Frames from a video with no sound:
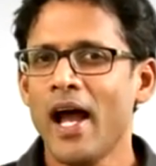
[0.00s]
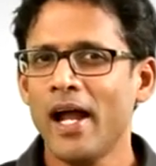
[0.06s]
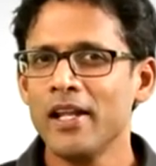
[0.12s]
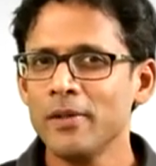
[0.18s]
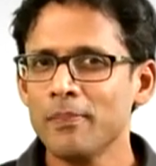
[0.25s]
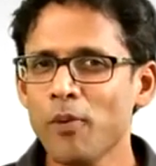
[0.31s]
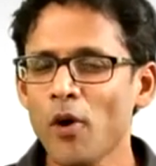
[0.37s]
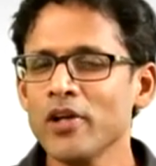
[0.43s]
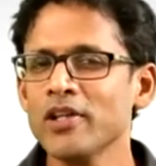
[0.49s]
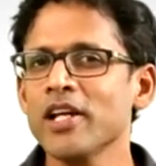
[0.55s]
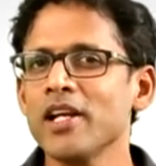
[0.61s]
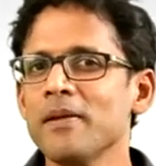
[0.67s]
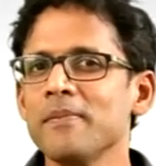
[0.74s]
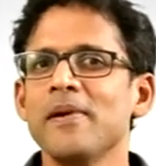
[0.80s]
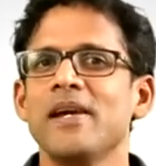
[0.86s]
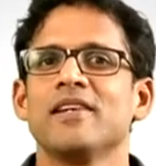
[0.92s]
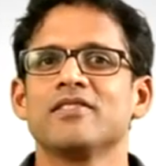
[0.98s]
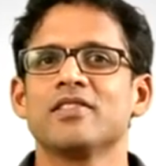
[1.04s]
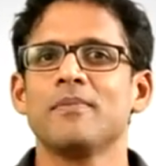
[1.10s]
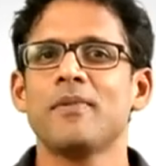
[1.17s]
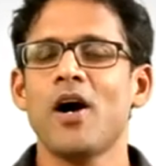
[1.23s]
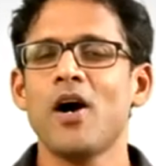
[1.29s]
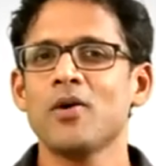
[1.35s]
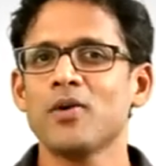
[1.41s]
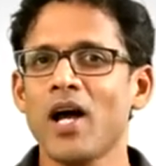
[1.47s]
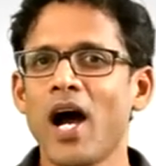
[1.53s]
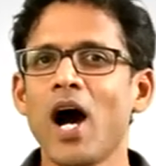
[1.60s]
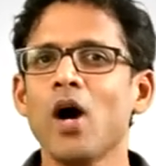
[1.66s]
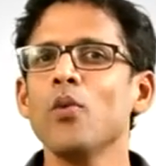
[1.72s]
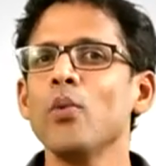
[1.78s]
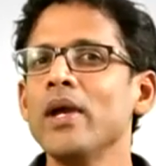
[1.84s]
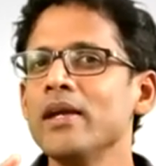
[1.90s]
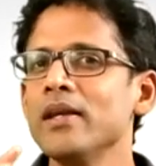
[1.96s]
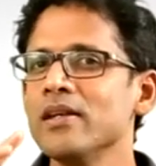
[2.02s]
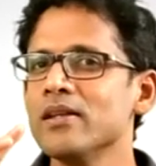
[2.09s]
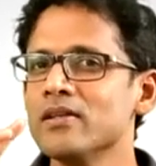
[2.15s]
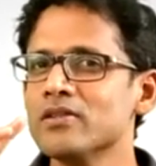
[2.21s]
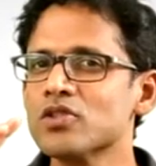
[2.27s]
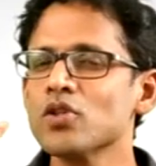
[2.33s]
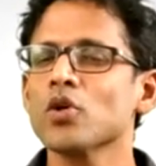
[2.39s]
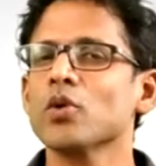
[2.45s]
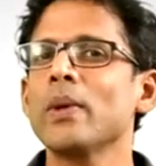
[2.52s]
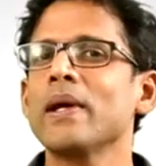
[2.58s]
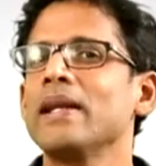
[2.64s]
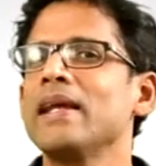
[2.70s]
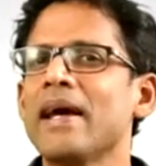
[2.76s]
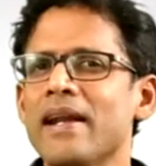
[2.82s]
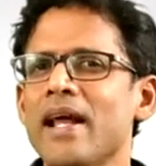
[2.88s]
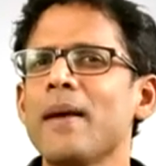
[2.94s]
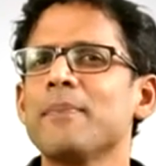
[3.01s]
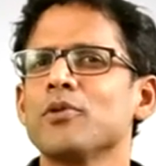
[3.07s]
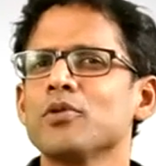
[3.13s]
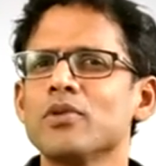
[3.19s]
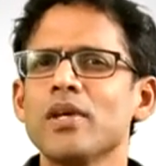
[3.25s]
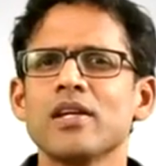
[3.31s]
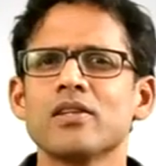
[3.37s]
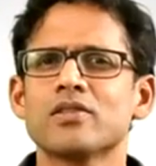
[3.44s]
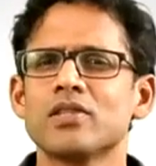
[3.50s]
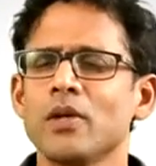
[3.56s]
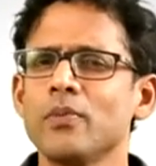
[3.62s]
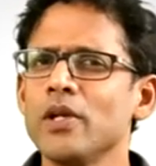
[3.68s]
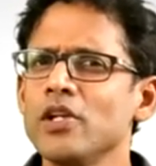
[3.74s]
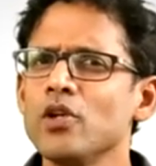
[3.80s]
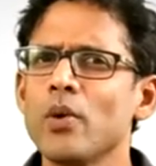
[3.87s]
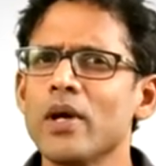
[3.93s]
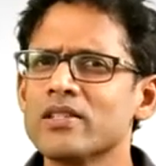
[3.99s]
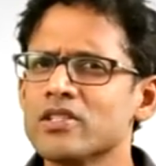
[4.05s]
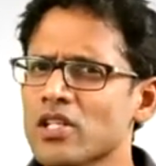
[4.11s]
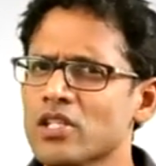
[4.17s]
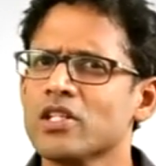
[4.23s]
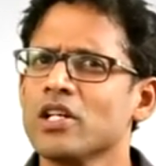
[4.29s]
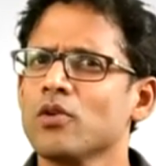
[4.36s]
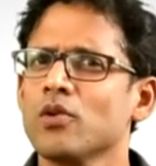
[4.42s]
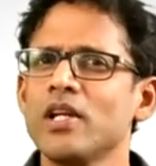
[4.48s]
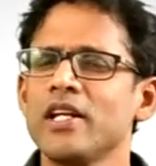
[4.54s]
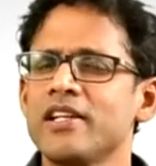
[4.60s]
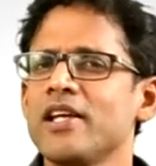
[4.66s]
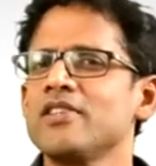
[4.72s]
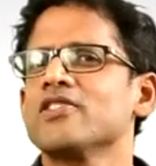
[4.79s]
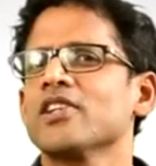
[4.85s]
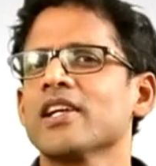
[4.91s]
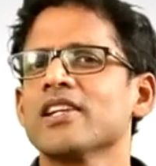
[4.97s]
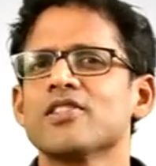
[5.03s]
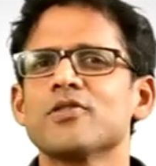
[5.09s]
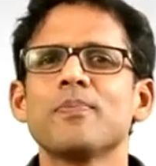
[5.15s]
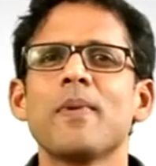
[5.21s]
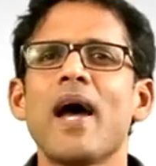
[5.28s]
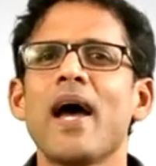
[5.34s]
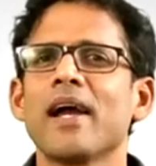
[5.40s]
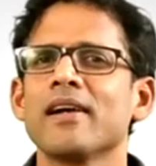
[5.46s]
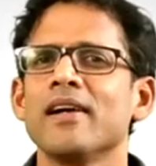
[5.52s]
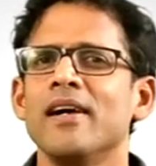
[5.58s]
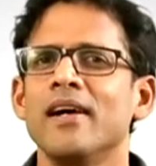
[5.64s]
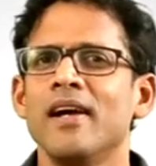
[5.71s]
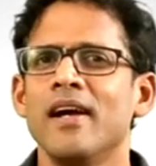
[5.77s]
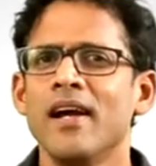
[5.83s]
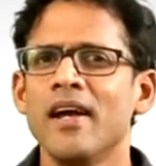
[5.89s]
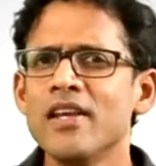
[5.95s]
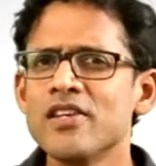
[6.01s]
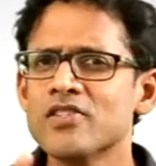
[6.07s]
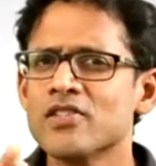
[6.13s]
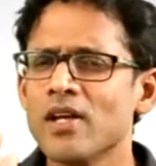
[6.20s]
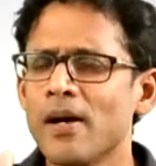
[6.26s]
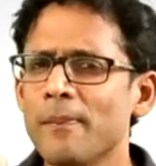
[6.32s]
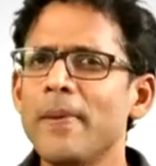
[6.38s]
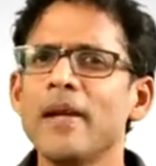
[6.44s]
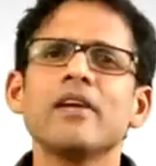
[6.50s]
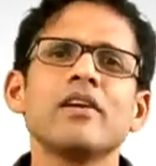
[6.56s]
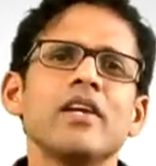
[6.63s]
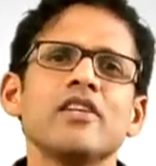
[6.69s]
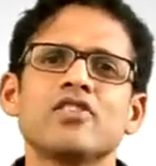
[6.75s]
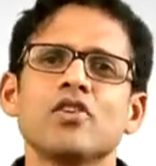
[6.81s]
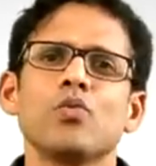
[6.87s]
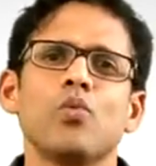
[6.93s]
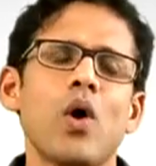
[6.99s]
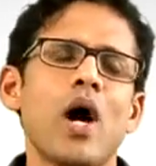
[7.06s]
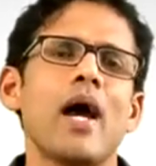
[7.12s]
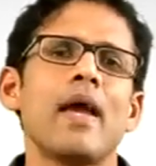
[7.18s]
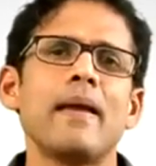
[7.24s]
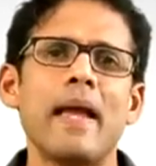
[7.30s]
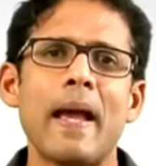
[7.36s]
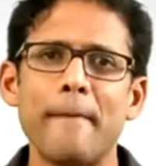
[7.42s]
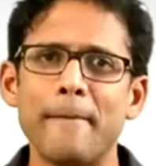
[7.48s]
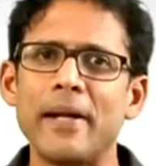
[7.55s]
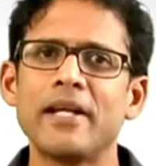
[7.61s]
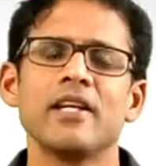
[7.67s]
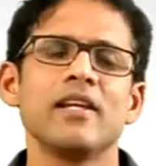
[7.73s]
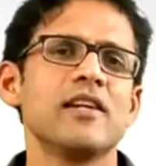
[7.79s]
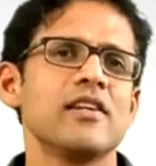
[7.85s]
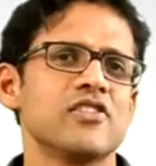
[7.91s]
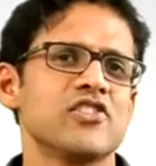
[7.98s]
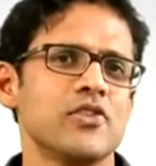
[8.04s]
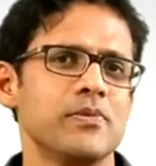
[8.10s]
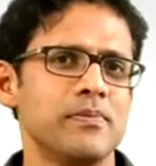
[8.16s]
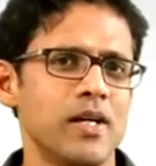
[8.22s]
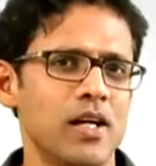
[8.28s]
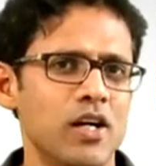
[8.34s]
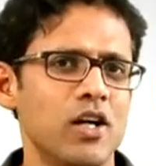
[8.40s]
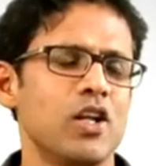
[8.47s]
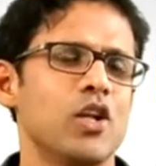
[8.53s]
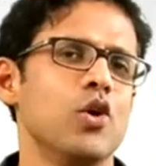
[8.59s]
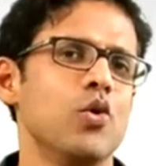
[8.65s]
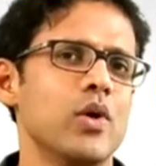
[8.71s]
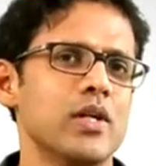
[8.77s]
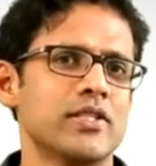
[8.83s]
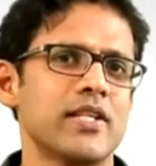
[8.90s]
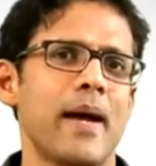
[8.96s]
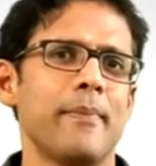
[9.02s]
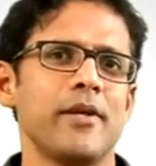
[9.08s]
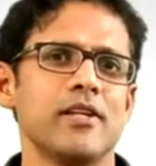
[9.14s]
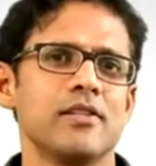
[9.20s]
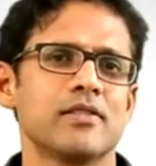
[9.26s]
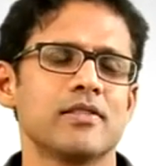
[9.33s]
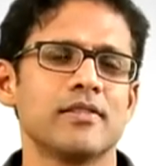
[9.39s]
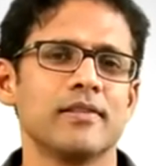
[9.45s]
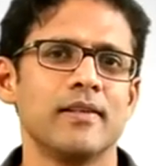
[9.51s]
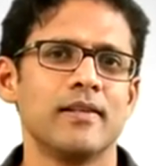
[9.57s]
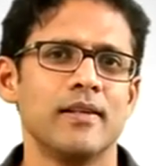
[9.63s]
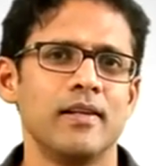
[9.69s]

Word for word: And the point that he makes about how we so quickly adapt to things that we knew existed only 10 seconds back is a big reason why materialism lowers happiness.